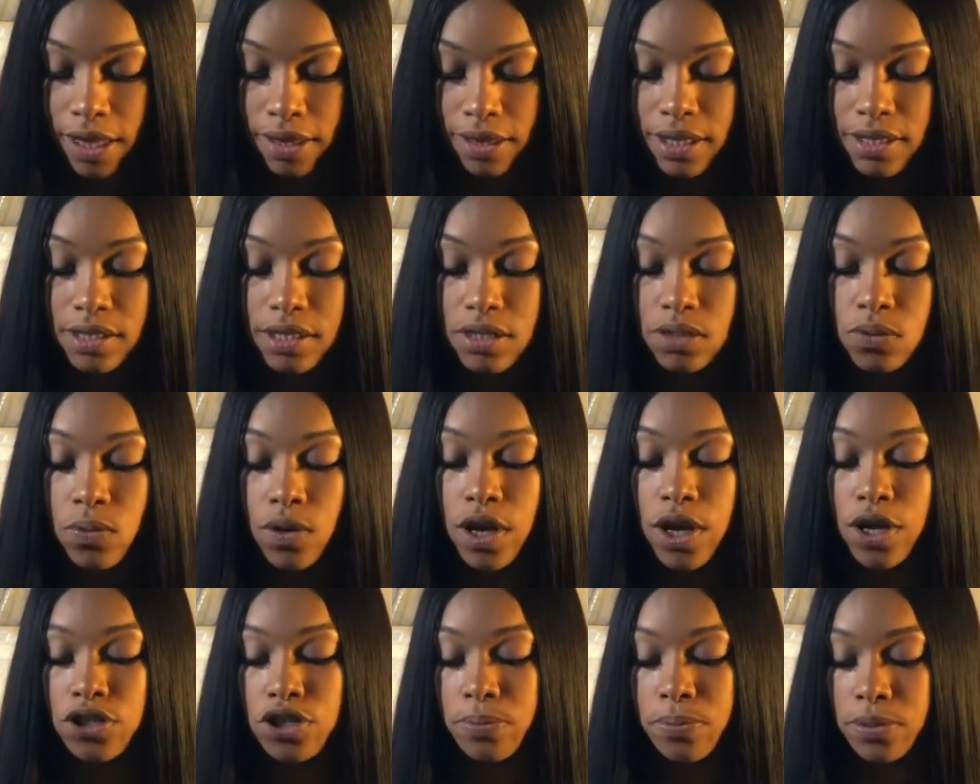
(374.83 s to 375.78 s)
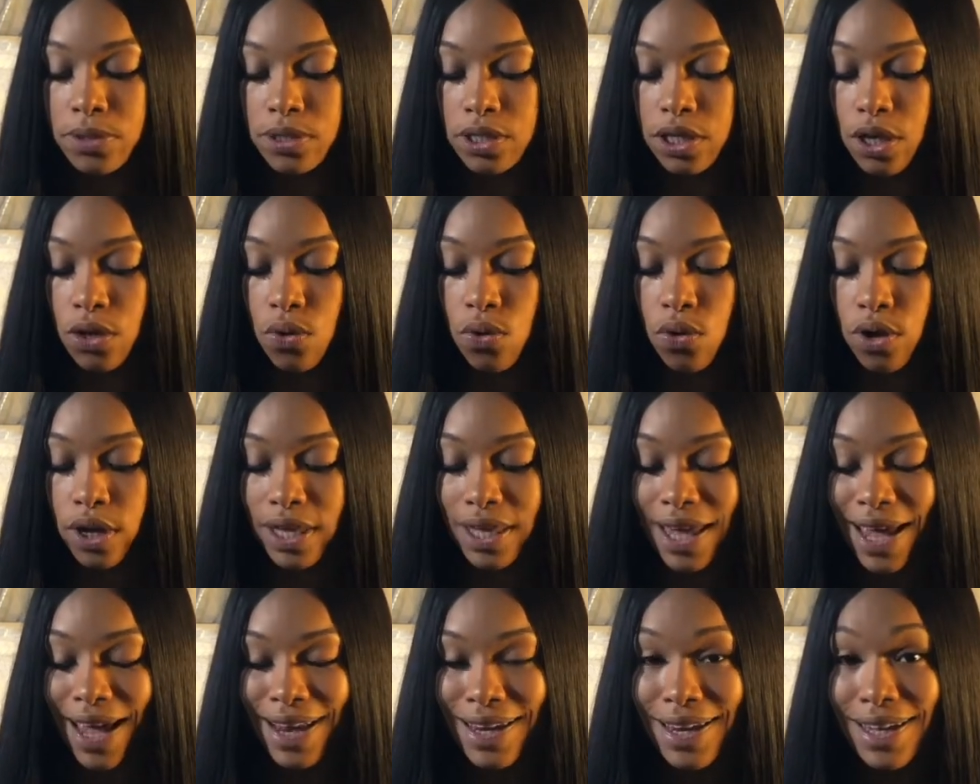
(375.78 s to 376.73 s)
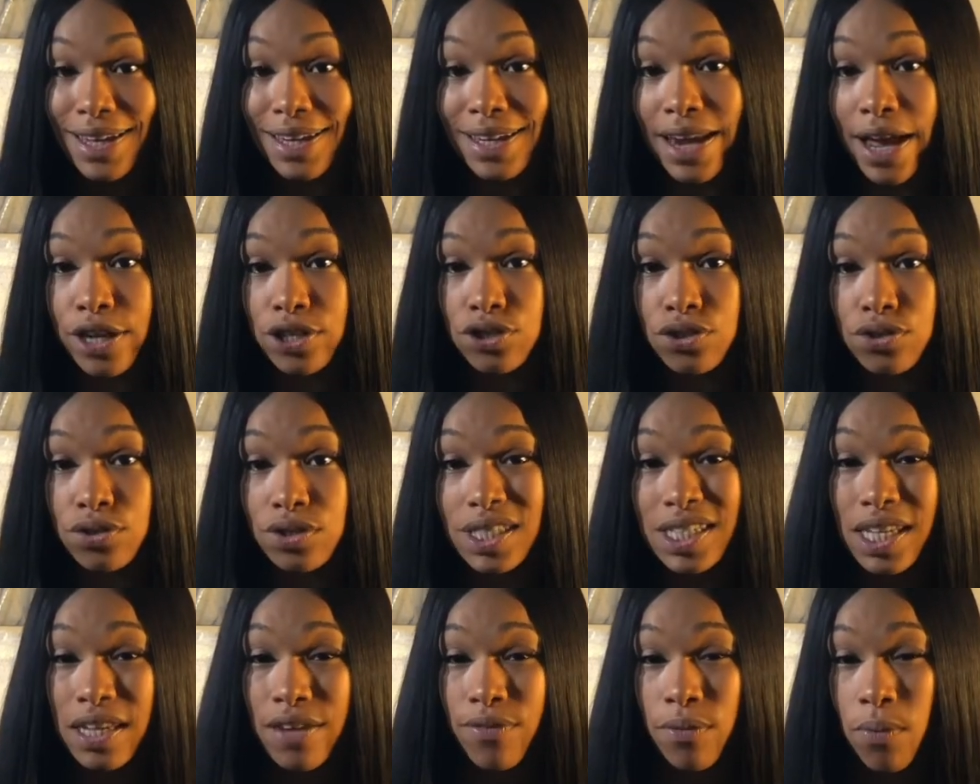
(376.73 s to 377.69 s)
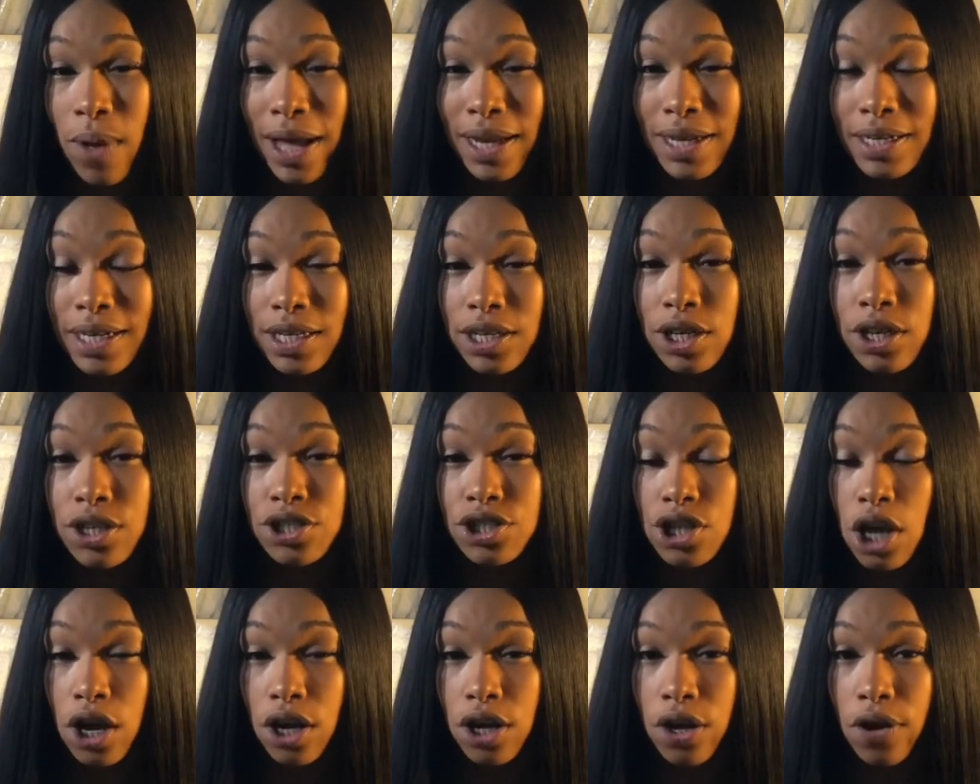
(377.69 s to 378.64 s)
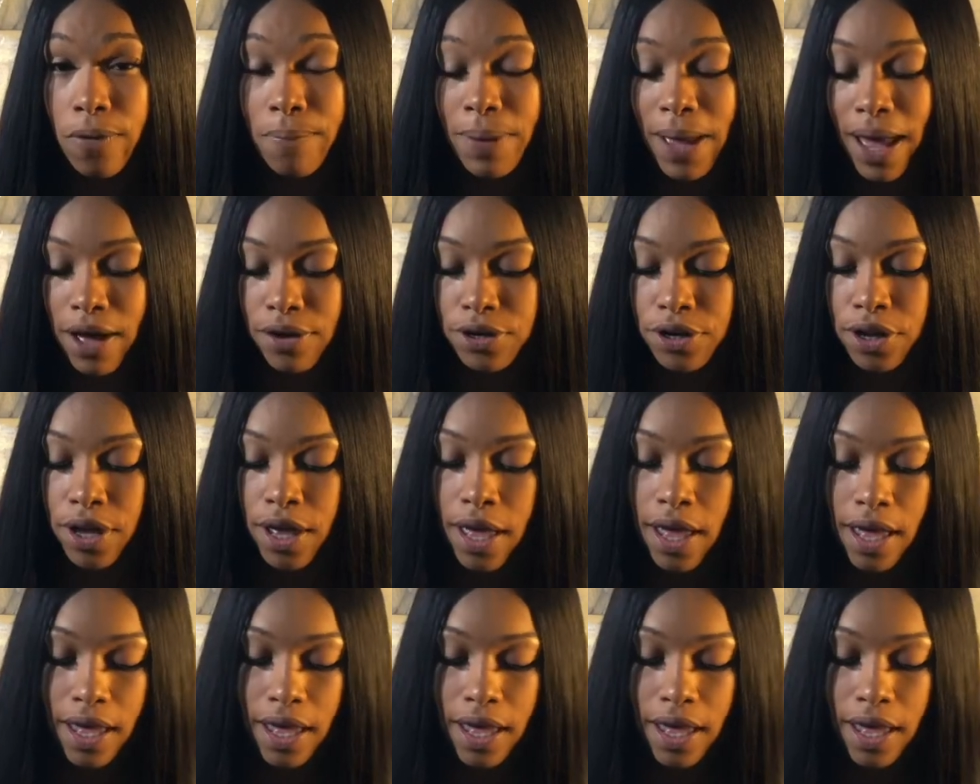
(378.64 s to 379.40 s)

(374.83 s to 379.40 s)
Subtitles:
This is 100% organic natural teeth whitening charcoal powder.